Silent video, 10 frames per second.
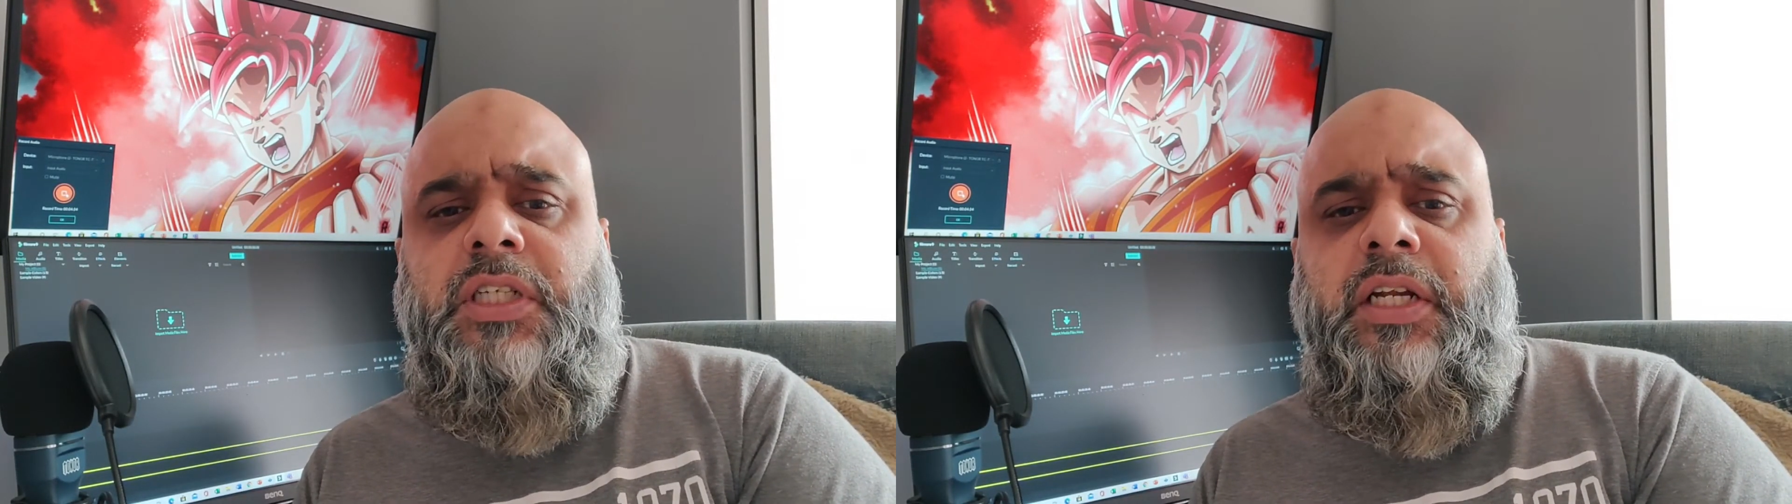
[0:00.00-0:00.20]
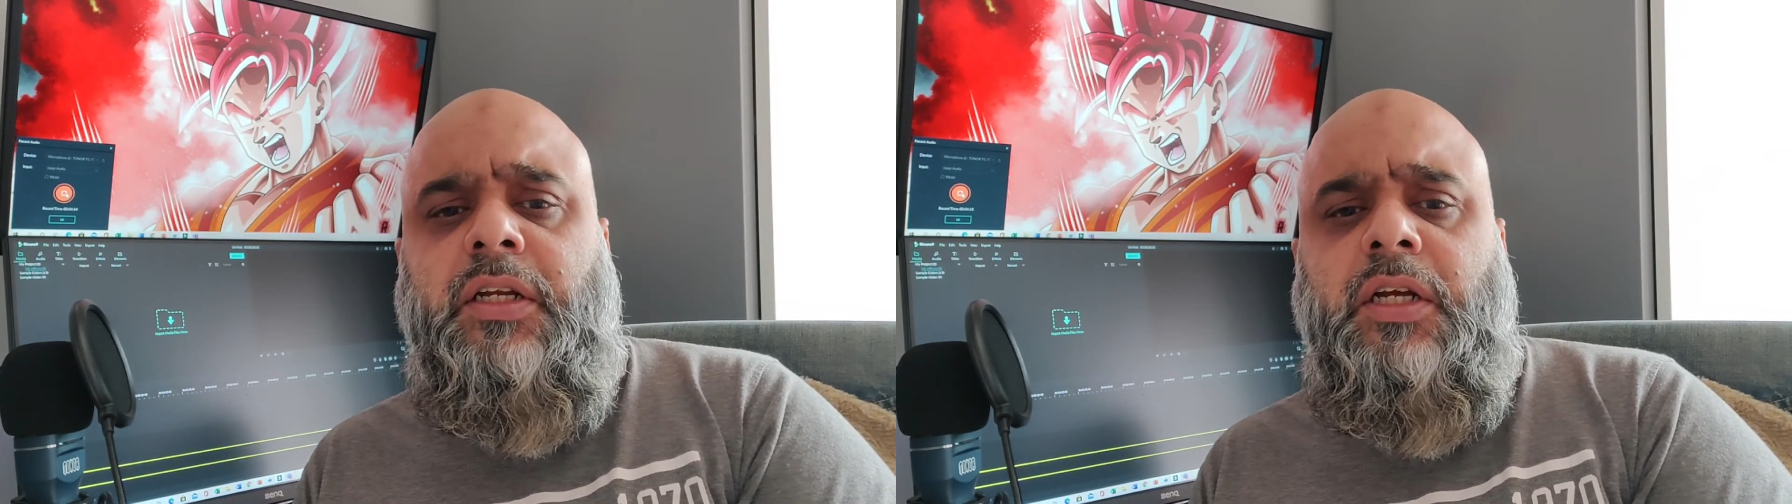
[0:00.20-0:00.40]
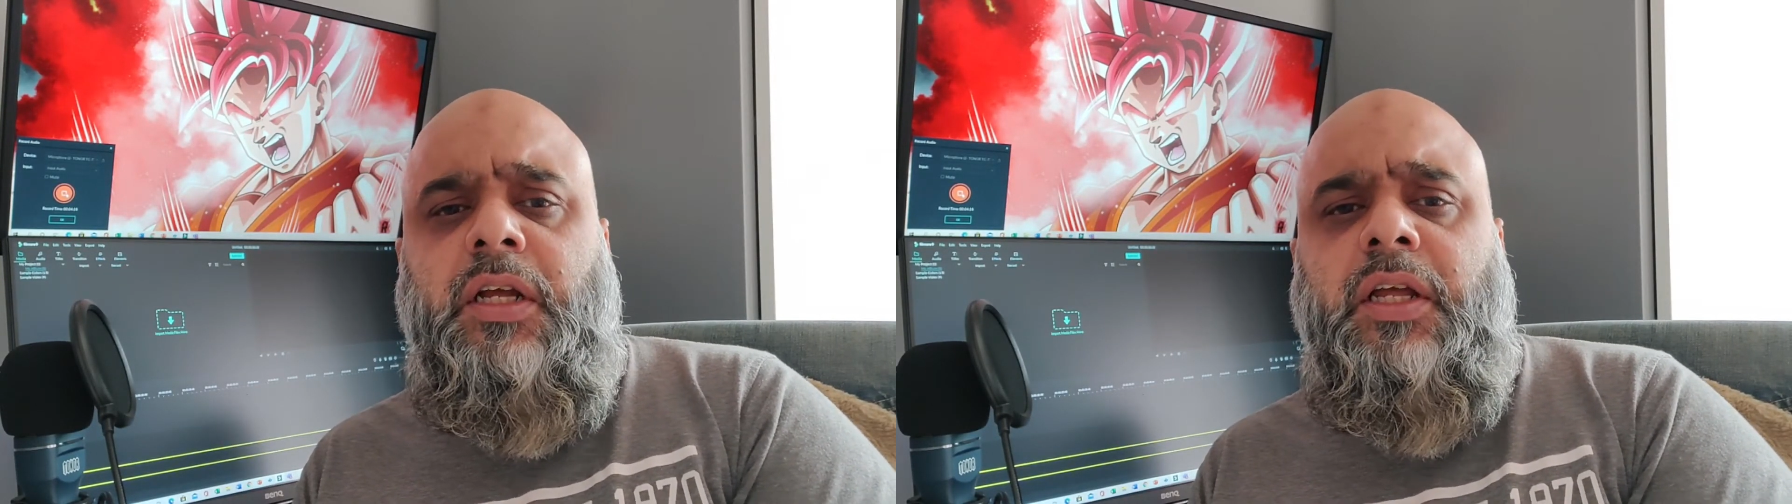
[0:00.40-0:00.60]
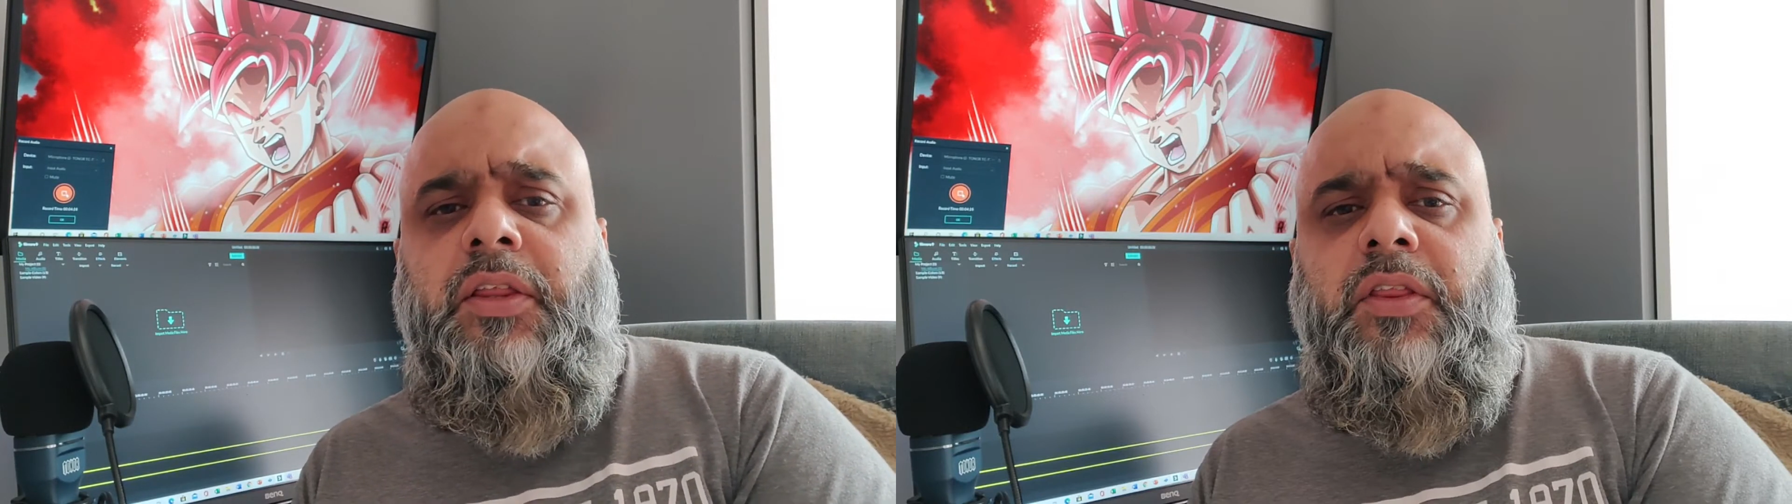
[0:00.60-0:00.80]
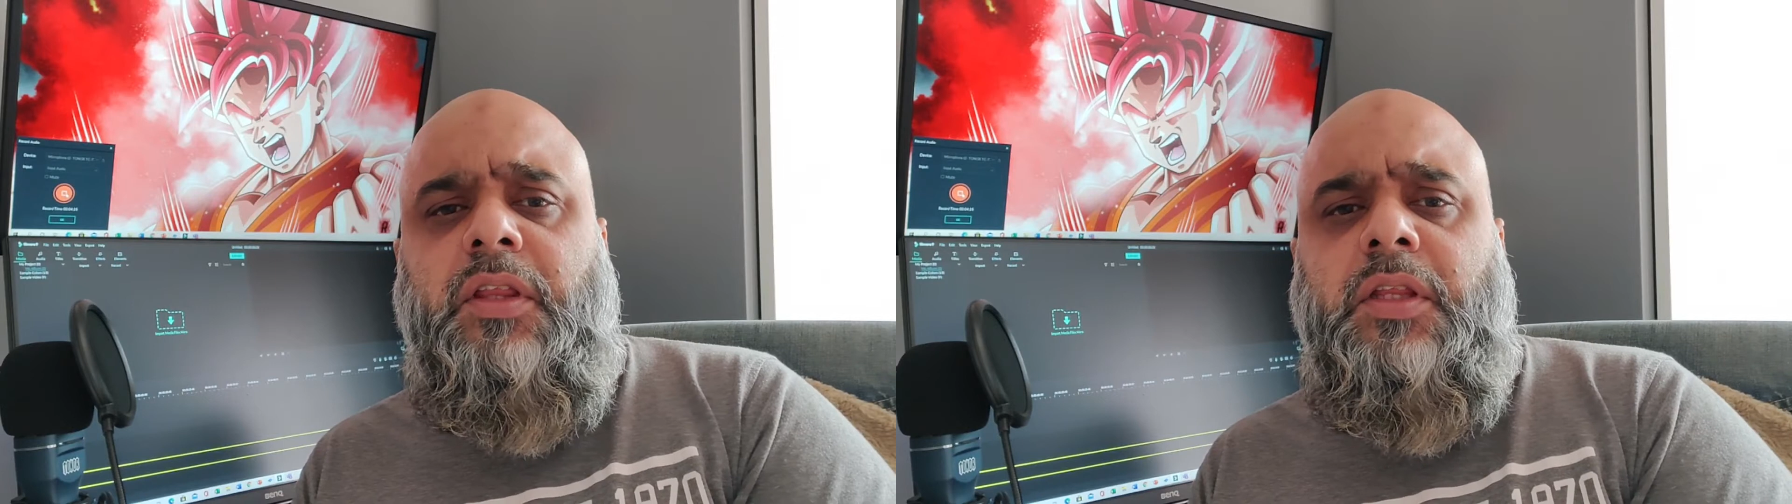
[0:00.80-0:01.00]
And
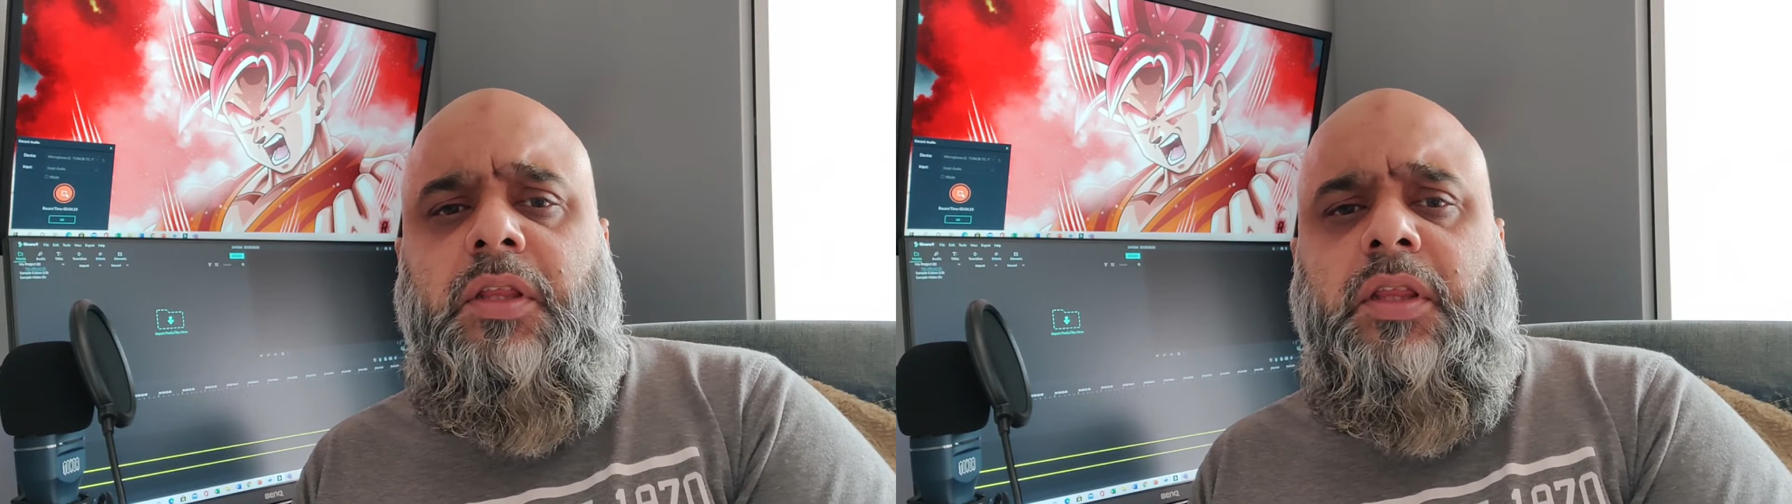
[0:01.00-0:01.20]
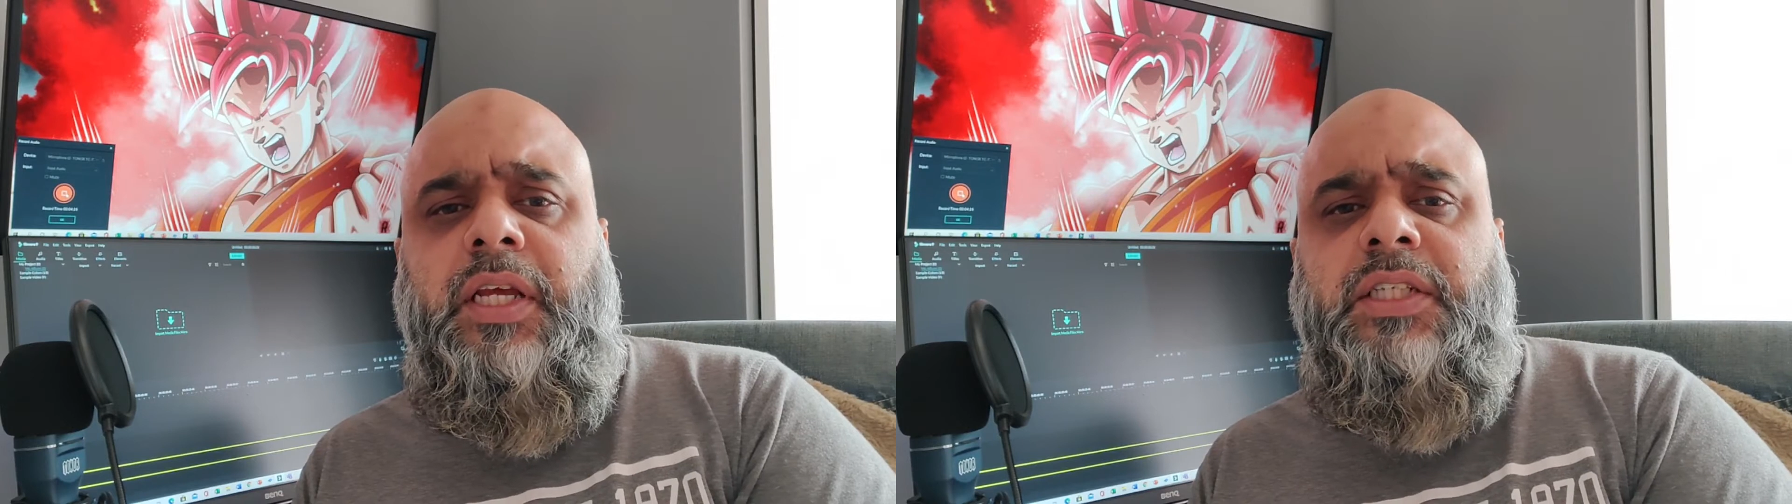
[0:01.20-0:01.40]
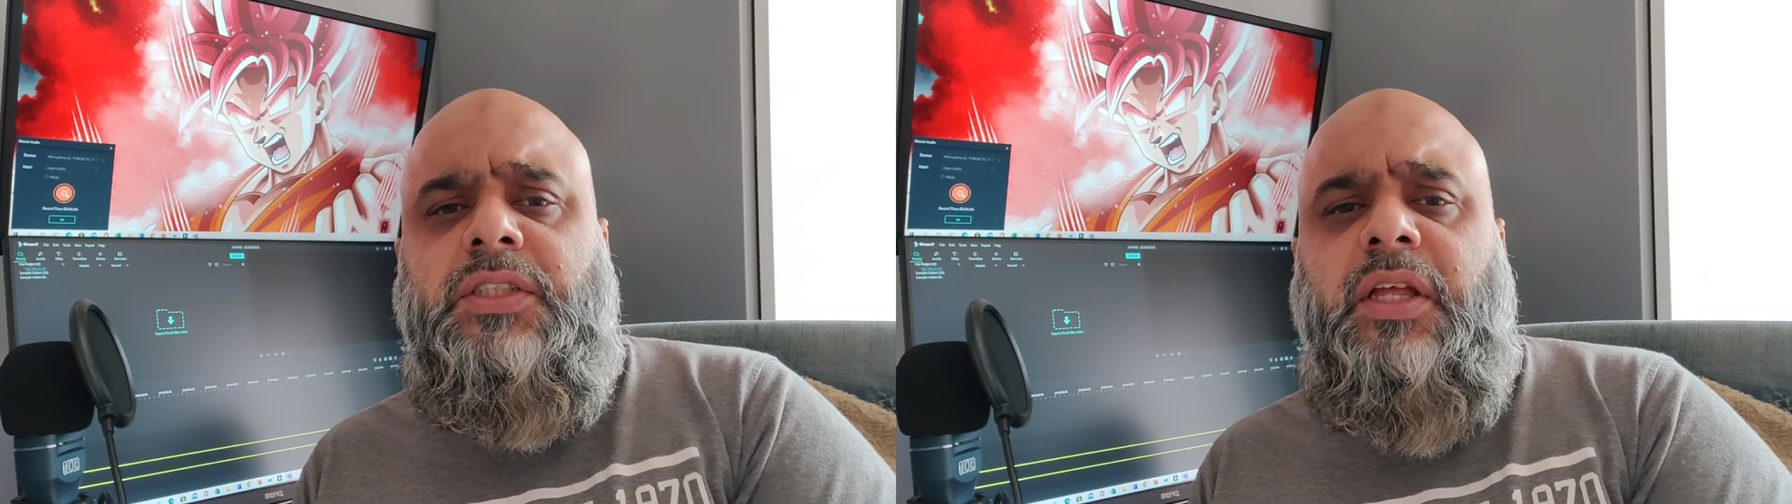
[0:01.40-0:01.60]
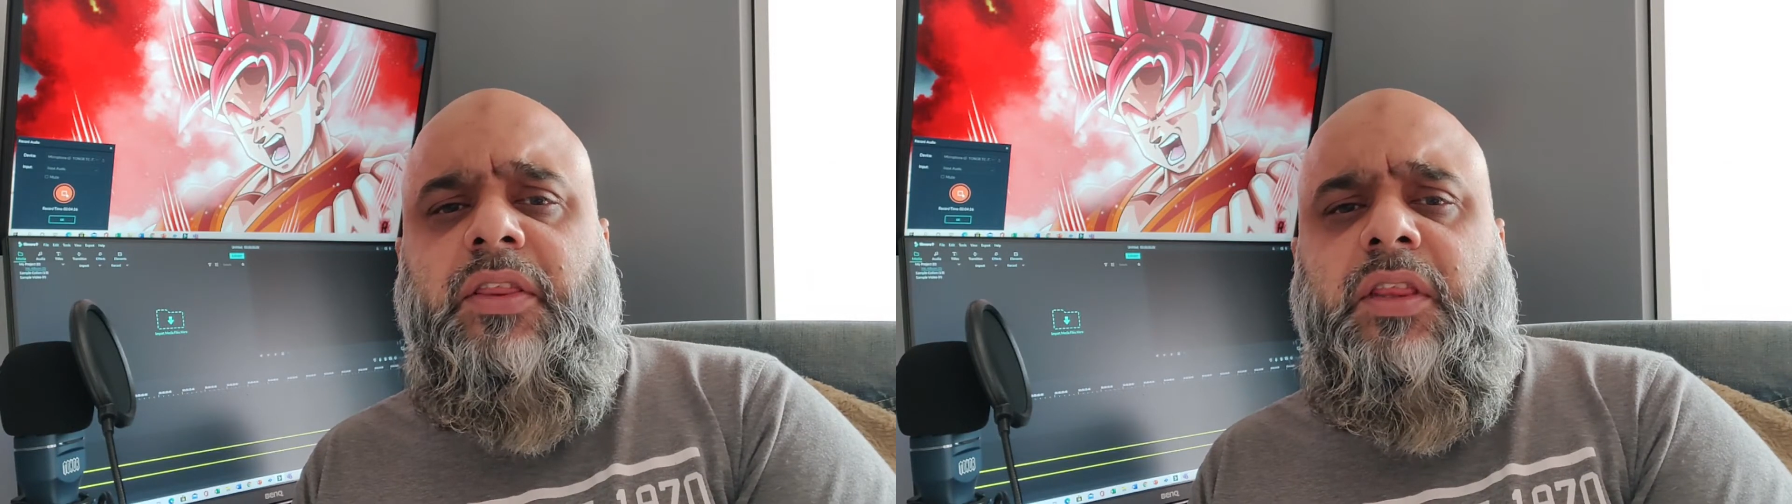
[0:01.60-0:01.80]
it's